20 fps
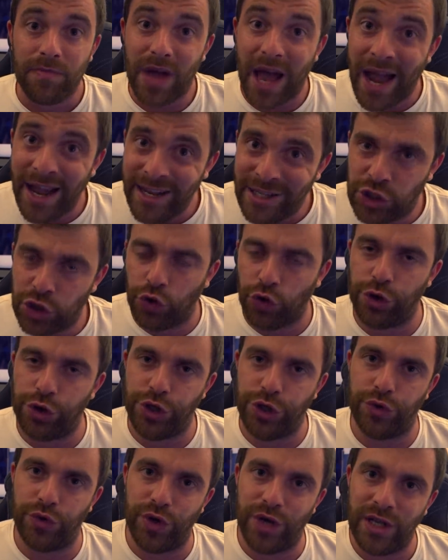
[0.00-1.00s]
I
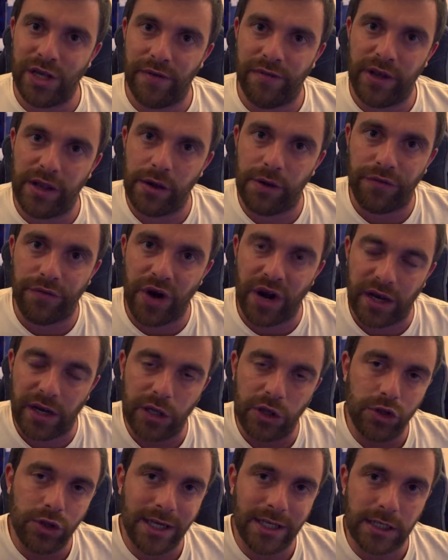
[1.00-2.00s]
told you in the video on
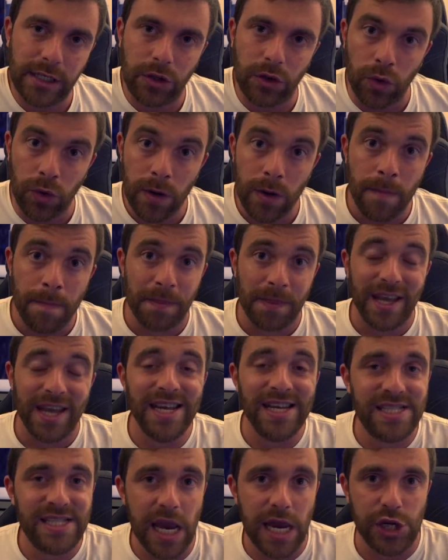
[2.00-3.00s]
Frenkie two days ago,
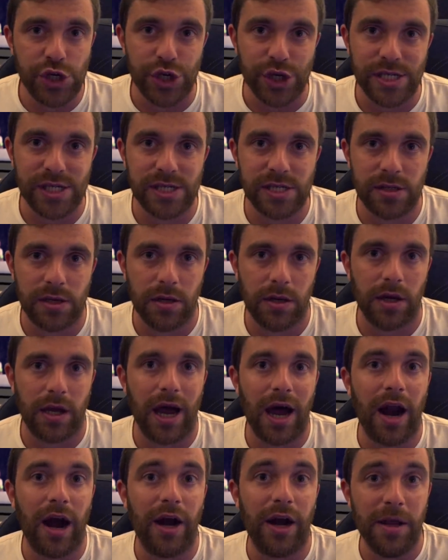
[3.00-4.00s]
his agents
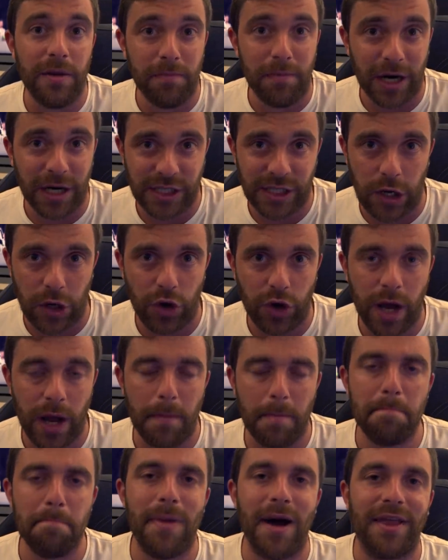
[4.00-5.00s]
are in Barcelona,
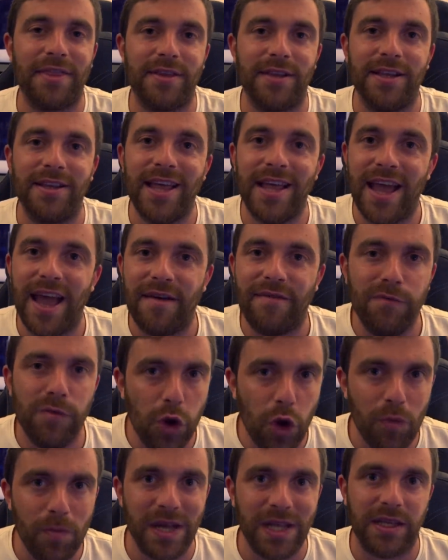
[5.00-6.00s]
but they have
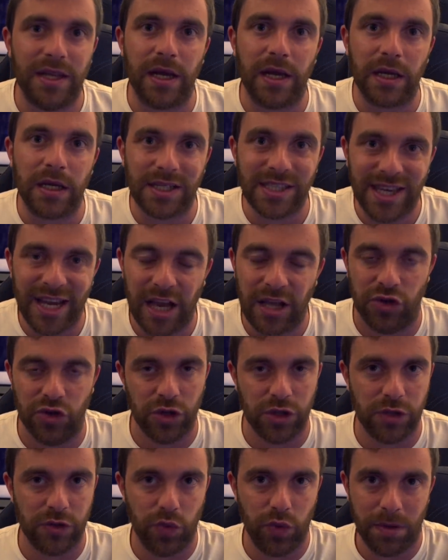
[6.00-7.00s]
no meeting
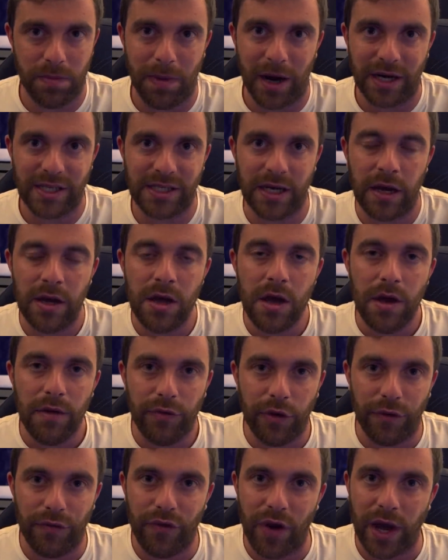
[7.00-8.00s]
scheduled with Barca
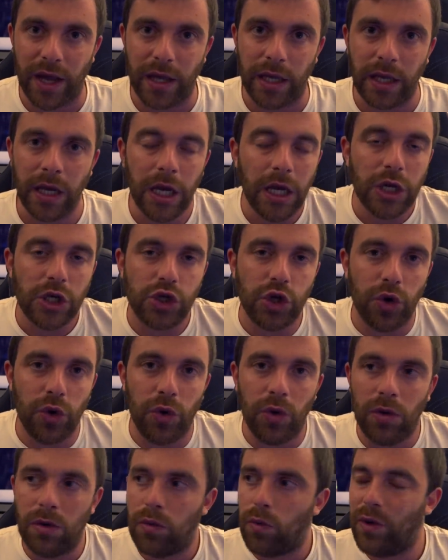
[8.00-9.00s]
for Frenkie.
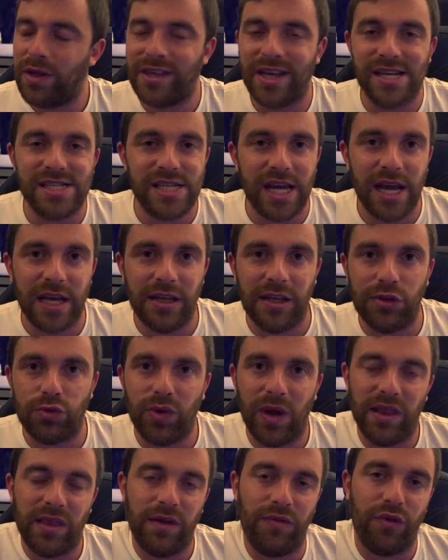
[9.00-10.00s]
So when they said in
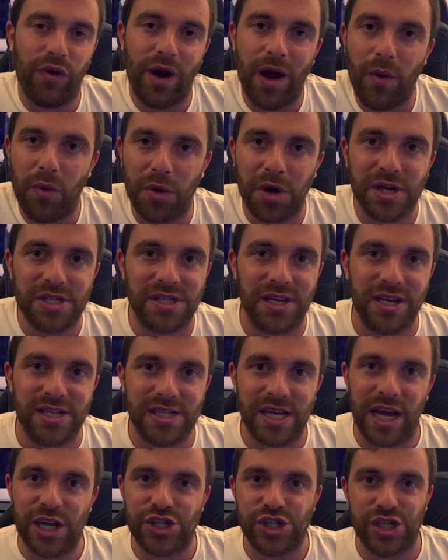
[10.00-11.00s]
twenty-four hours the
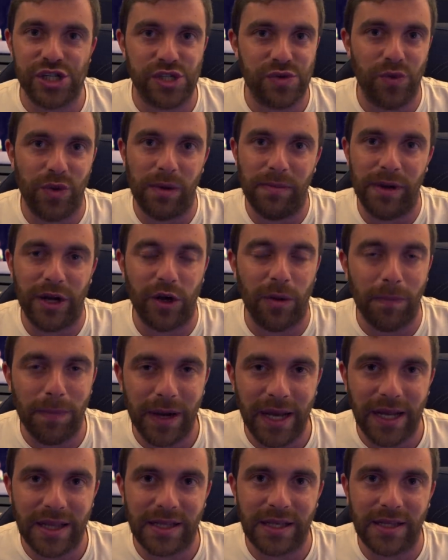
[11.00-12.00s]
discussions will be
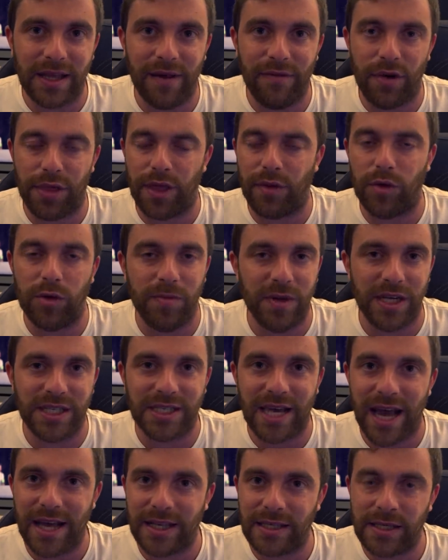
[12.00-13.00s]
completed, everything will be
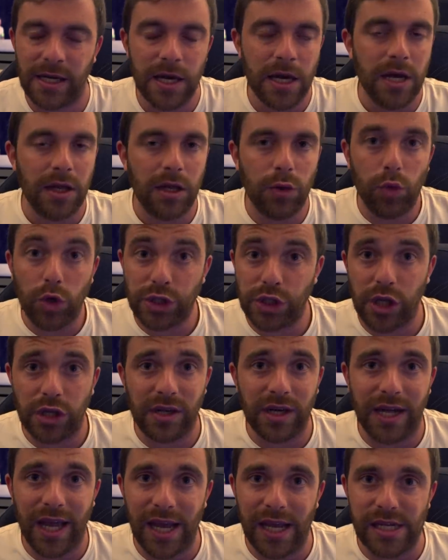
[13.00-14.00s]
decided, that was not
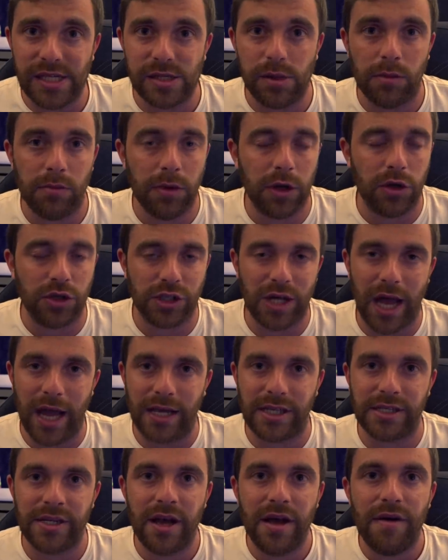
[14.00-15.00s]
the case, because,
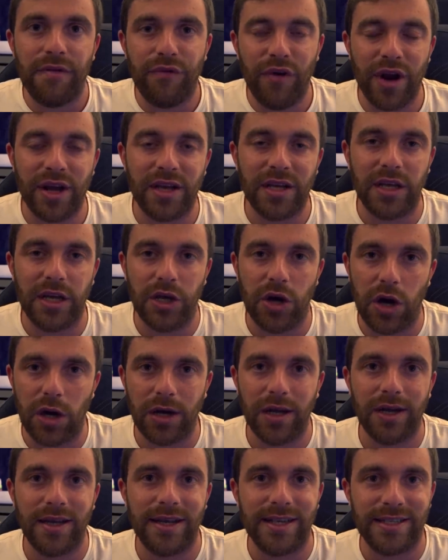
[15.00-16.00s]
guys, Frenkie de
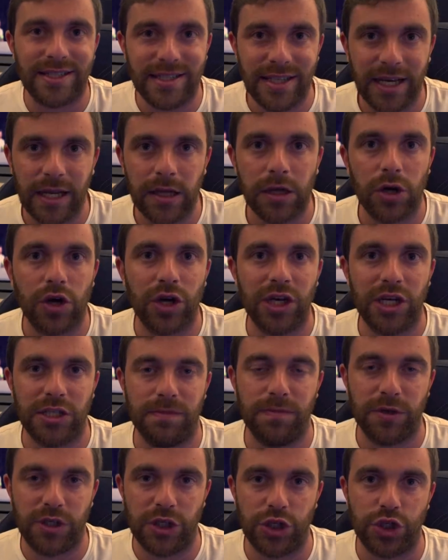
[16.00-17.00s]
Jong is still on his
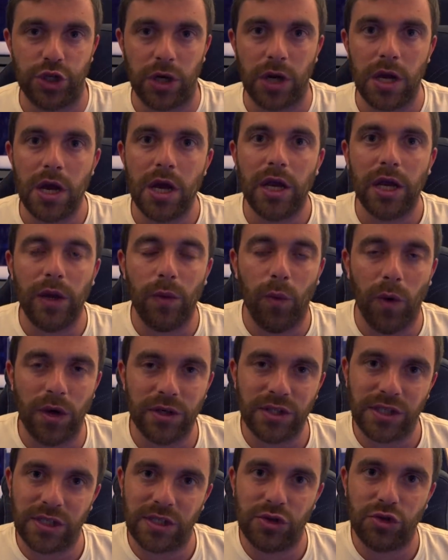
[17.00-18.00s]
position. He
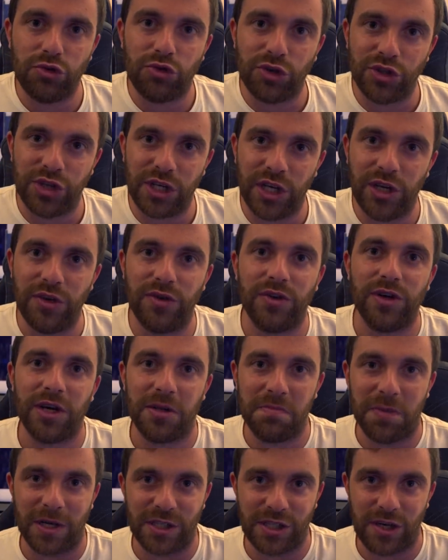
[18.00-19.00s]
wants to continue
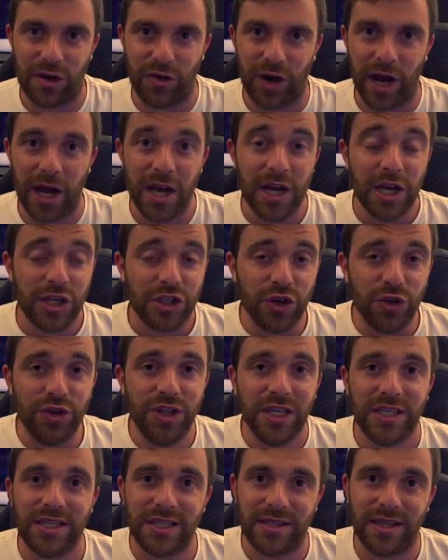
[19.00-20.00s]
at Barcelona. So
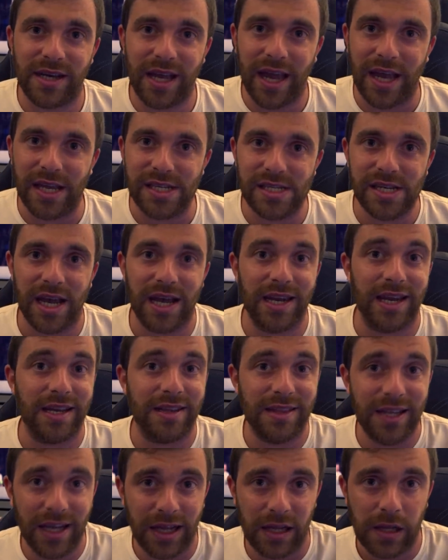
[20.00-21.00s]
this is the case, and
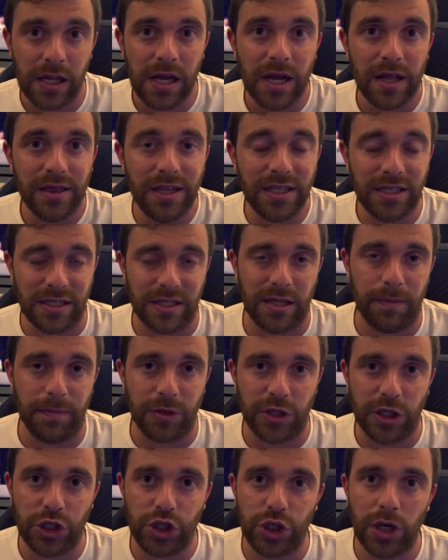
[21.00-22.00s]
until this is the
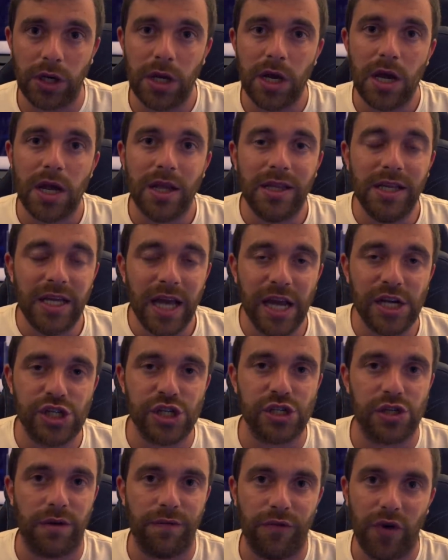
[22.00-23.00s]
position, the
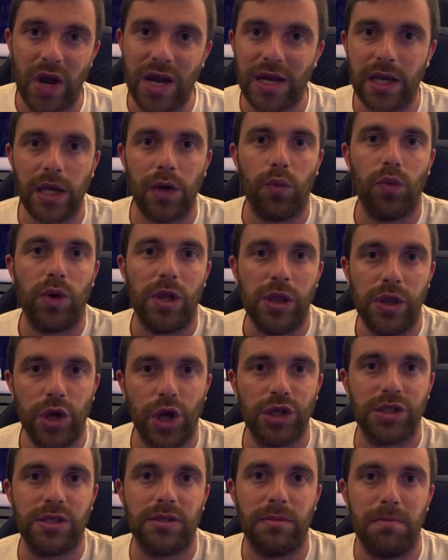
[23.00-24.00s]
agents of Frenkie will
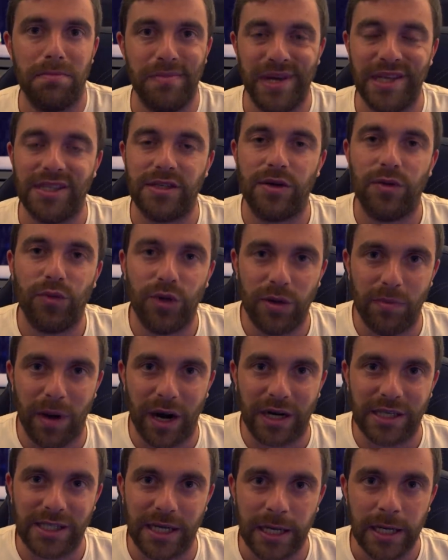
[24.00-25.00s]
not meet with
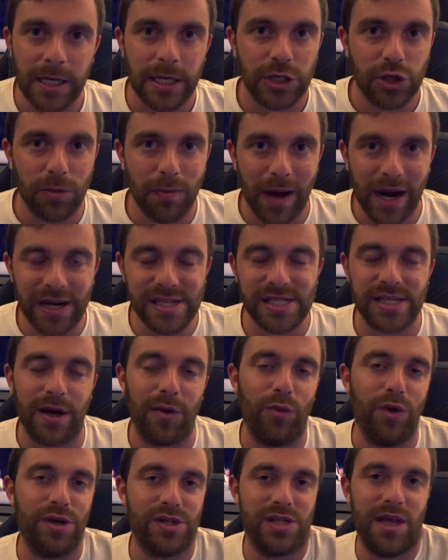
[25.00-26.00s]
Barca. So Barca
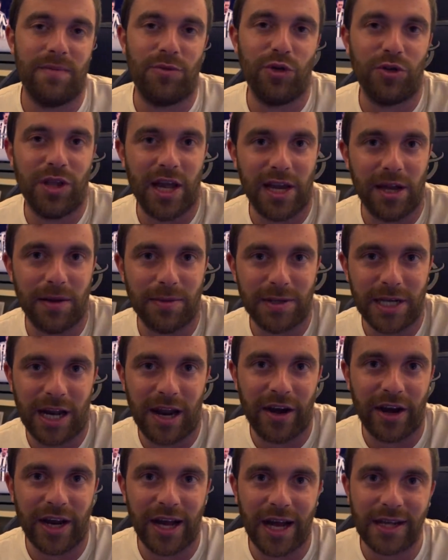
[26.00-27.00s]
want him to take a
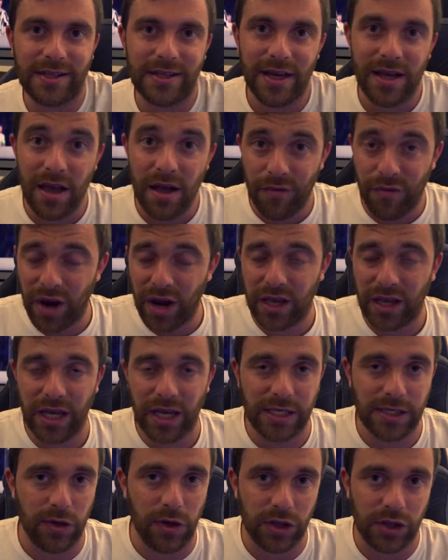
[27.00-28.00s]
salary cut. Frenkie
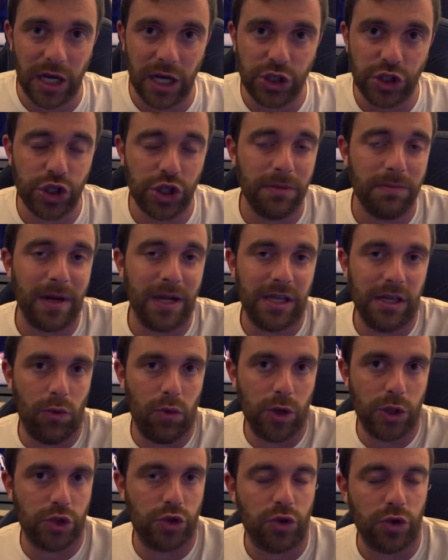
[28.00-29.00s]
has no intention, but he
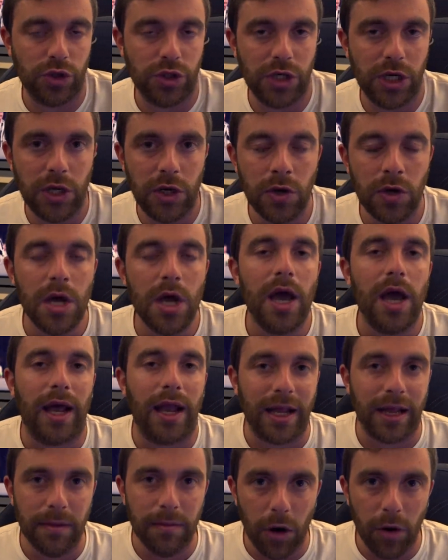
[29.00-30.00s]
wants to continue.
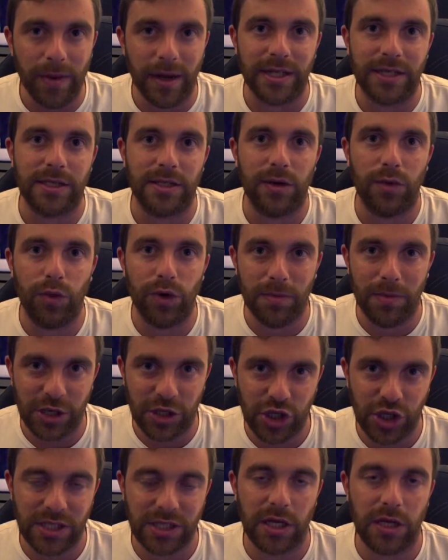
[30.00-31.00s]
And at the moment, with
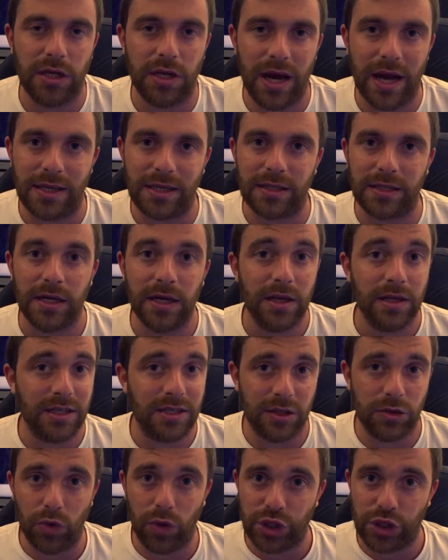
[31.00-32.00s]
Manchester United, the
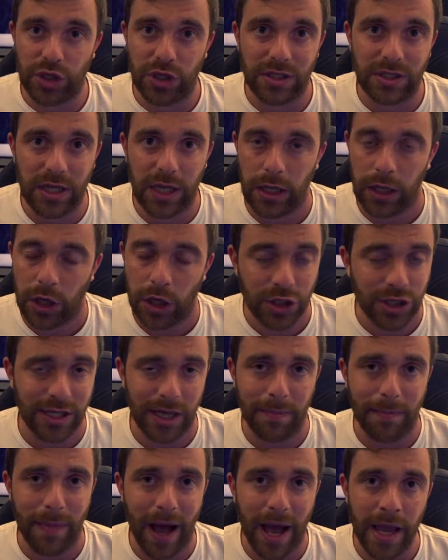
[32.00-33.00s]
situation is still on
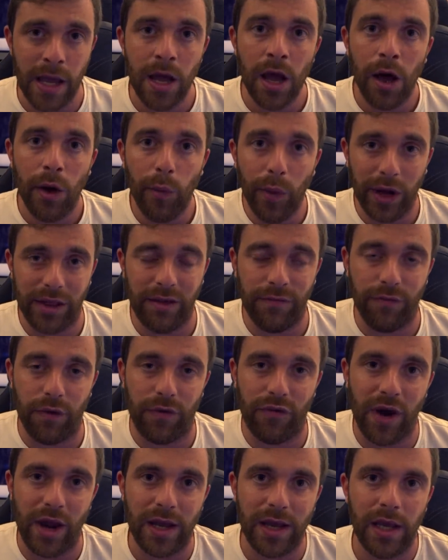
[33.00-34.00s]
standby, waiting for
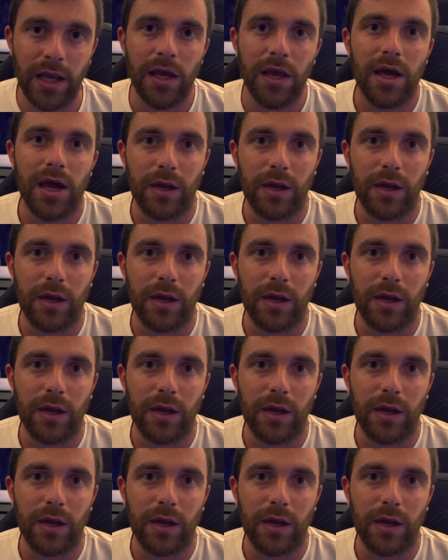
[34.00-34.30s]
Frenkie.